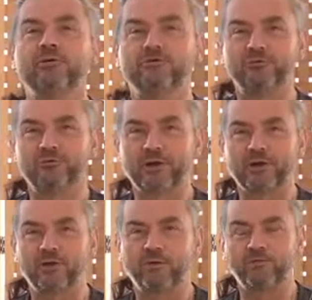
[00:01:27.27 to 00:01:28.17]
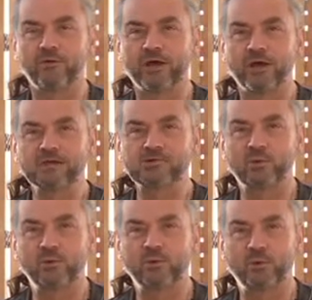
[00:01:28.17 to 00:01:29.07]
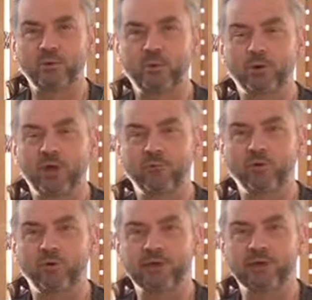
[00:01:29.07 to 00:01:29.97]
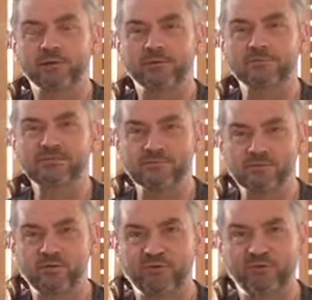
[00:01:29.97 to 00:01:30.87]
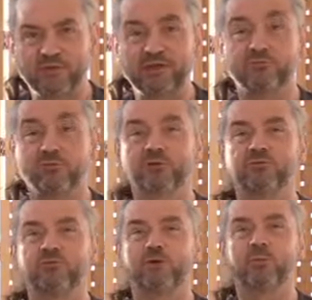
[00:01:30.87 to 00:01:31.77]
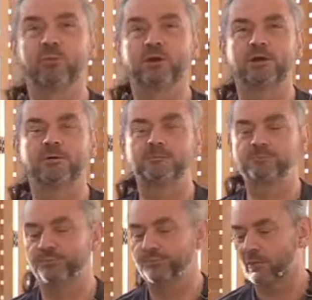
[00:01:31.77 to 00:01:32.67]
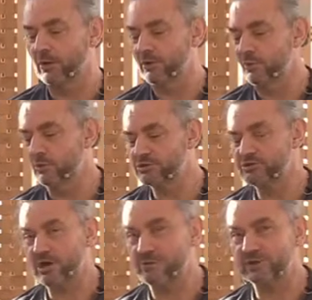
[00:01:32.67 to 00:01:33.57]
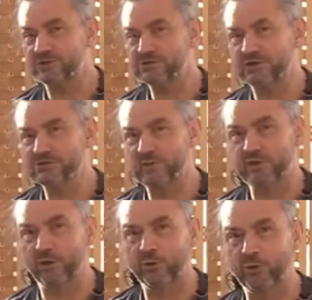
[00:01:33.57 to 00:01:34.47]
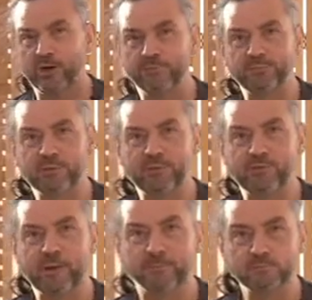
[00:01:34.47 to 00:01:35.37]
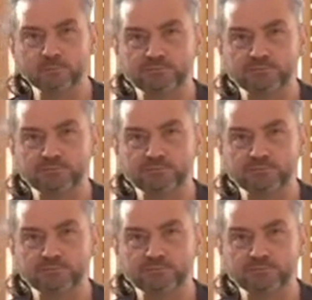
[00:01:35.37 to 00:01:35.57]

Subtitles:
I've realized what I'm doing seems to be very different from what's generally considered to be yoga out there.